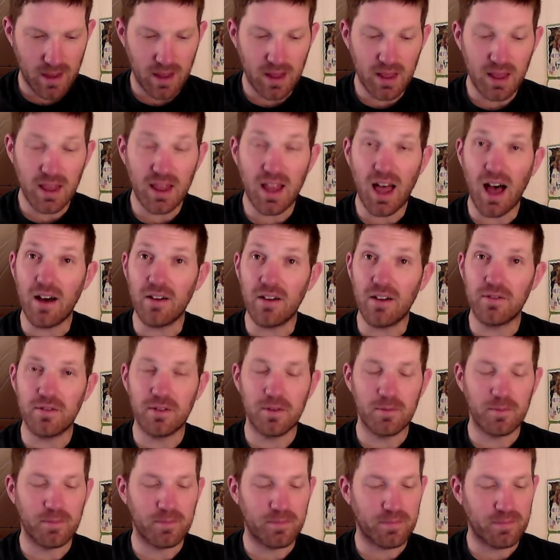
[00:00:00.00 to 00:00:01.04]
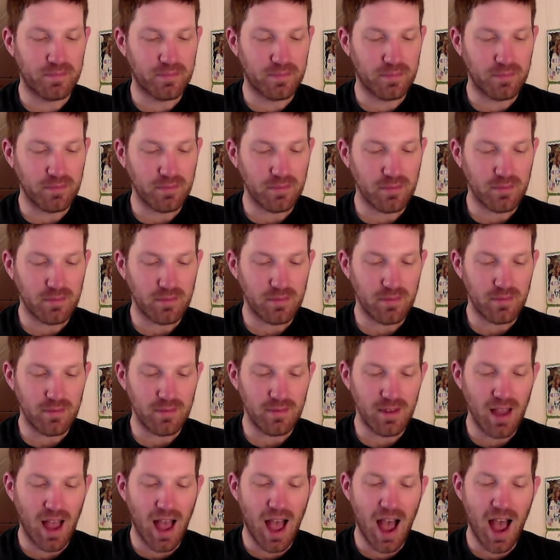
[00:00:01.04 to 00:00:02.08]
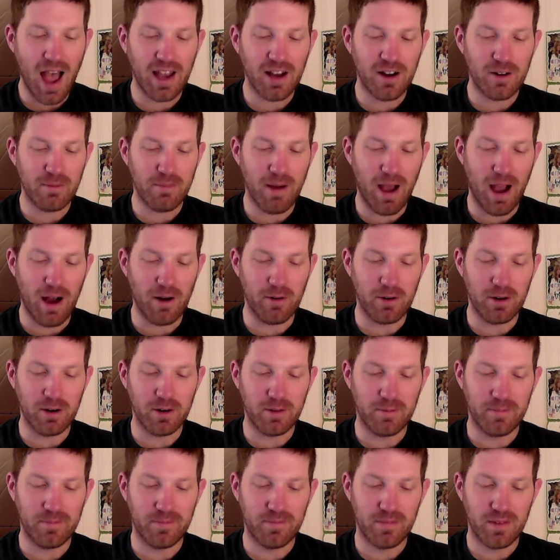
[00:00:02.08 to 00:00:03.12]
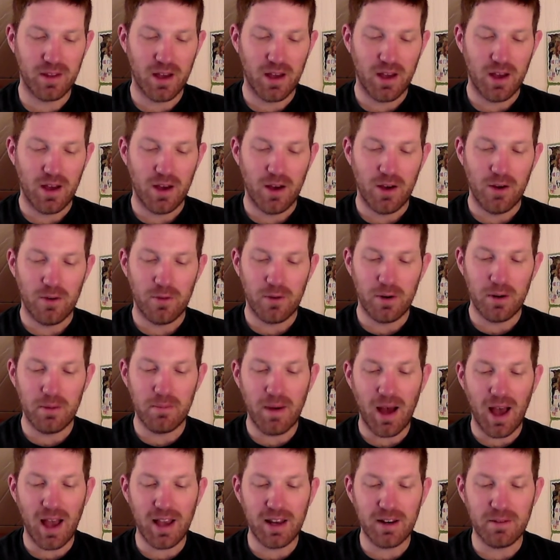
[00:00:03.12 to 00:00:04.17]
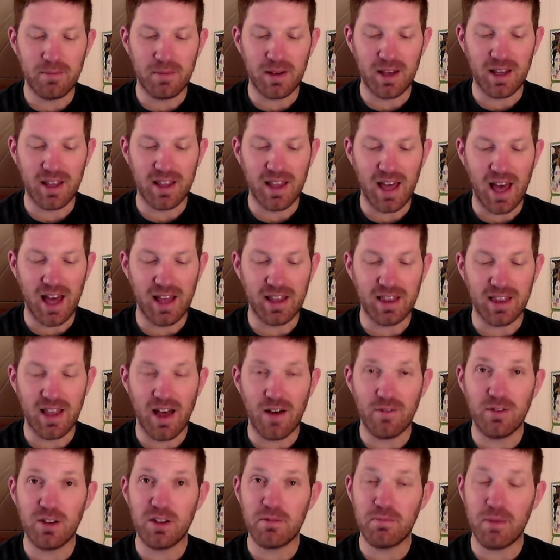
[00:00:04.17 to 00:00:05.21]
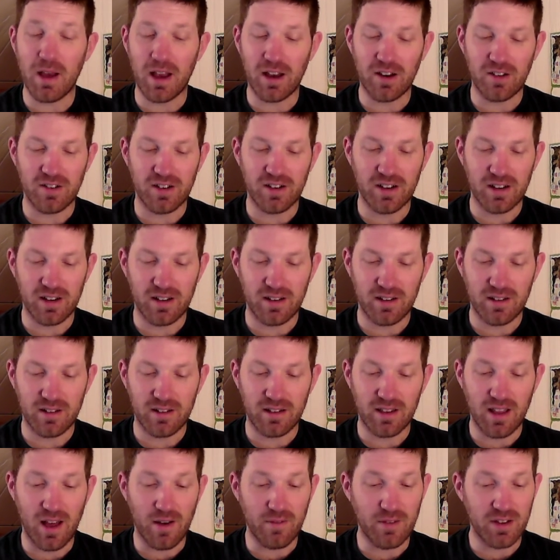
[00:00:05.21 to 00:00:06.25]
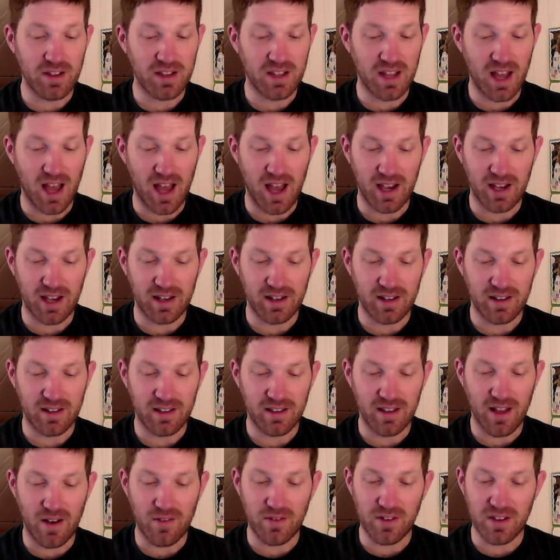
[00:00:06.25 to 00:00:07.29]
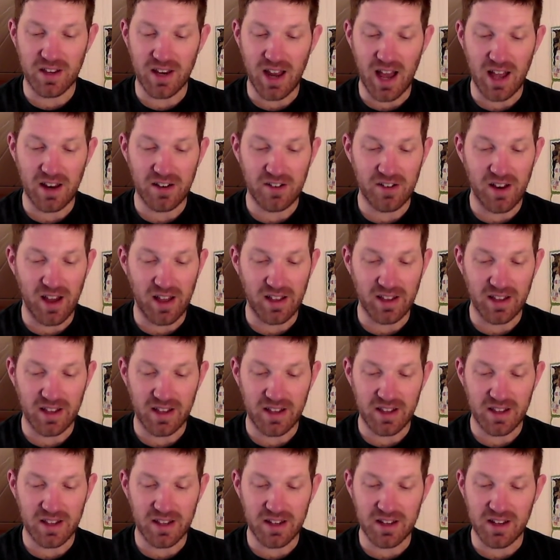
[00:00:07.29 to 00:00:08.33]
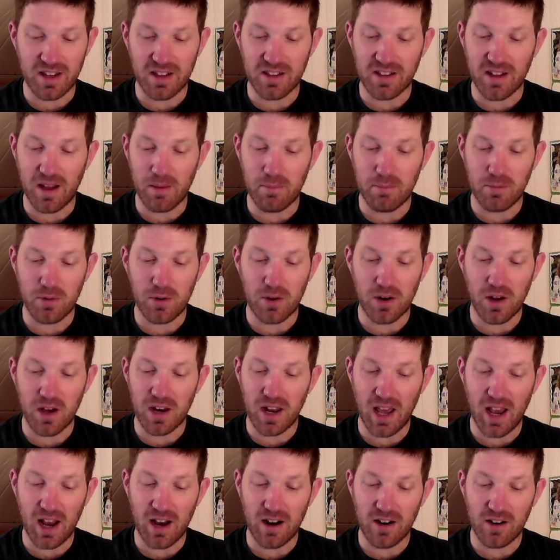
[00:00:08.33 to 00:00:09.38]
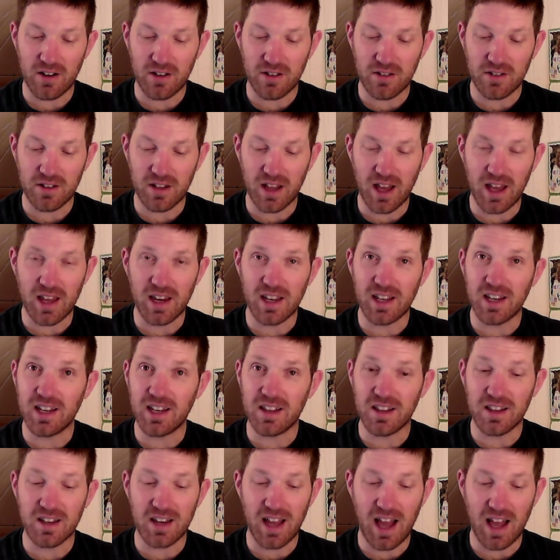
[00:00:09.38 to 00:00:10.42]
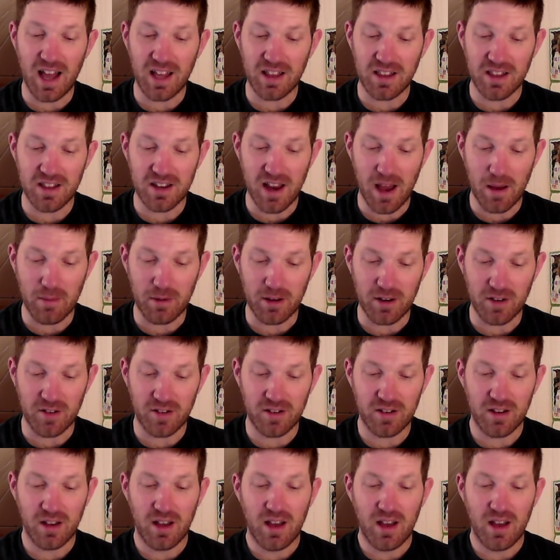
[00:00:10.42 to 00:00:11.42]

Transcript: Love. Higher power, remind me that love is patient, love is kind, love is not jealous, it does not put on airs, and it is not snobbish.